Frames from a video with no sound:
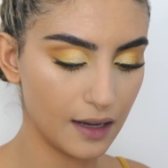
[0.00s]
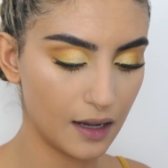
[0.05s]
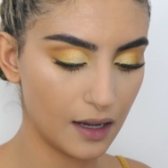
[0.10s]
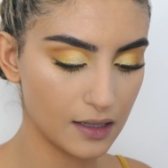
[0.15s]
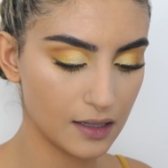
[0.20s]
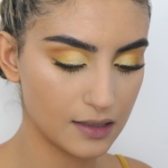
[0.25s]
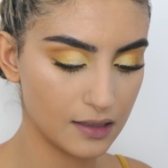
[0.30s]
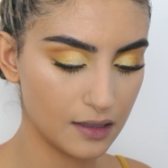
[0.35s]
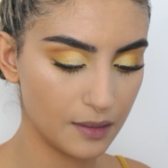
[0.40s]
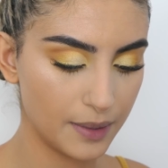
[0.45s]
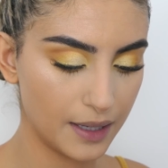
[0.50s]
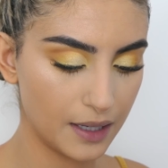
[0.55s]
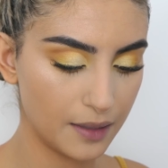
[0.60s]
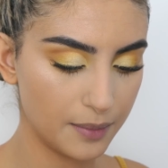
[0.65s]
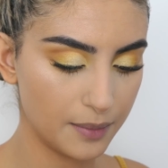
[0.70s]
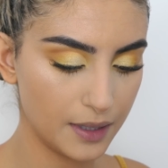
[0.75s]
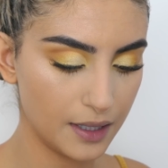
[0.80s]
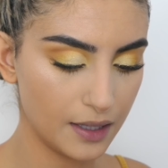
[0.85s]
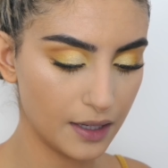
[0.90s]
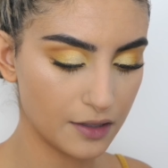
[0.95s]
Hustla
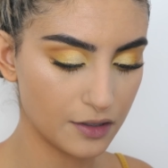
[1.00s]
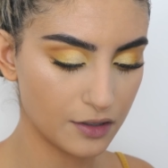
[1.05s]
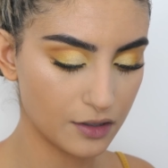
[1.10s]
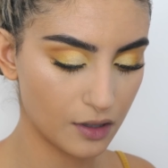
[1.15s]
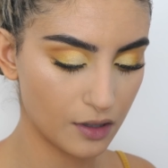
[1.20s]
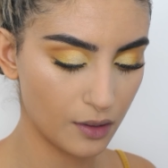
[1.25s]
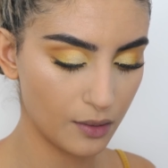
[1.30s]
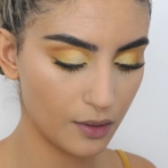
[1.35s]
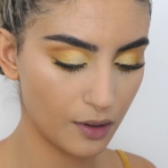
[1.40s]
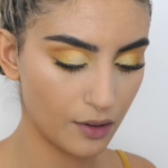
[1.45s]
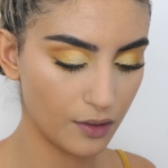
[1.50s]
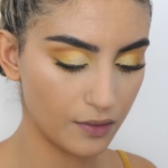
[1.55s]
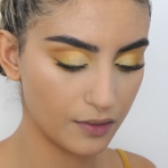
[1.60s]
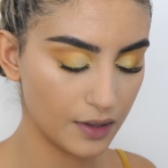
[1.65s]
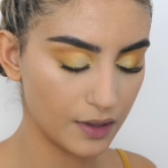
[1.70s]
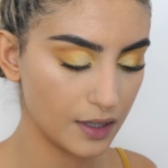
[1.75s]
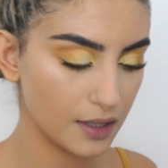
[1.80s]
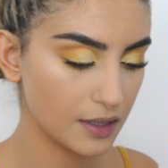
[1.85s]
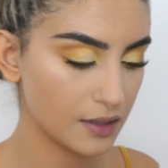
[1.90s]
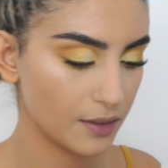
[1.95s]
Baby and just go over
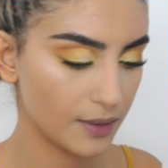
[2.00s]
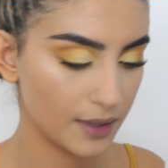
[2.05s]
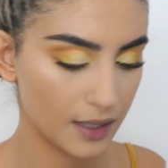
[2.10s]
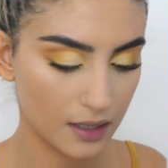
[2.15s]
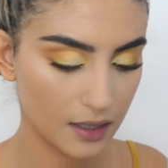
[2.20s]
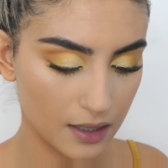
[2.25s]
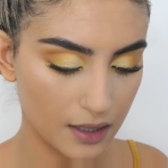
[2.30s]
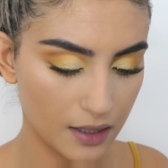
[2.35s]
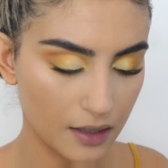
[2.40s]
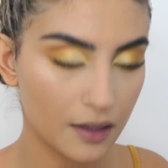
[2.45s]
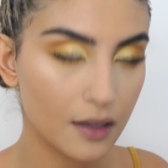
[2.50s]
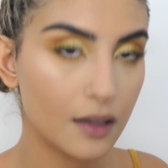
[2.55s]
this quickly.